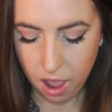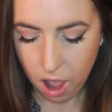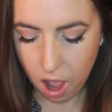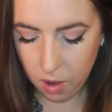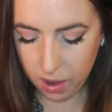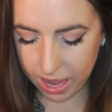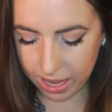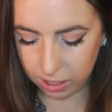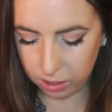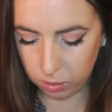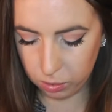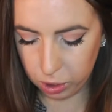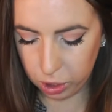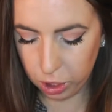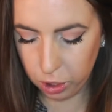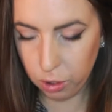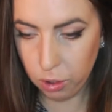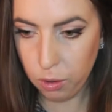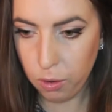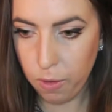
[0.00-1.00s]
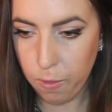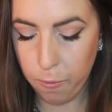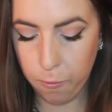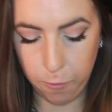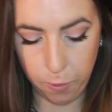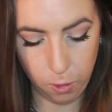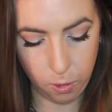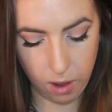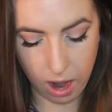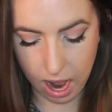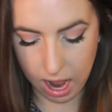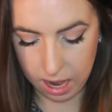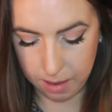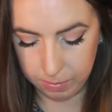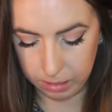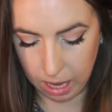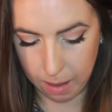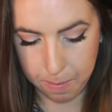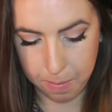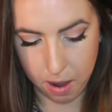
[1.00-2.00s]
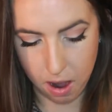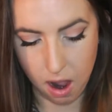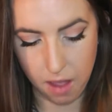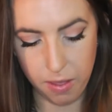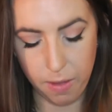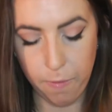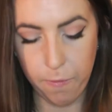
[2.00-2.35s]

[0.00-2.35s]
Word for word: Okay, so two food items I bought.